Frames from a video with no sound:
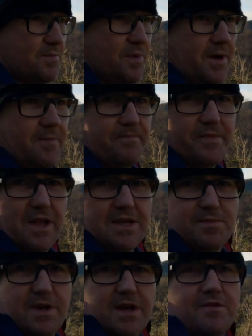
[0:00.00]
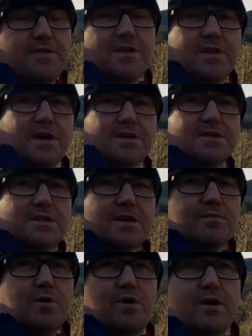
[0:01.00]
But it's been a fantastic
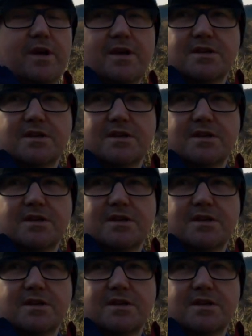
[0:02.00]
morning.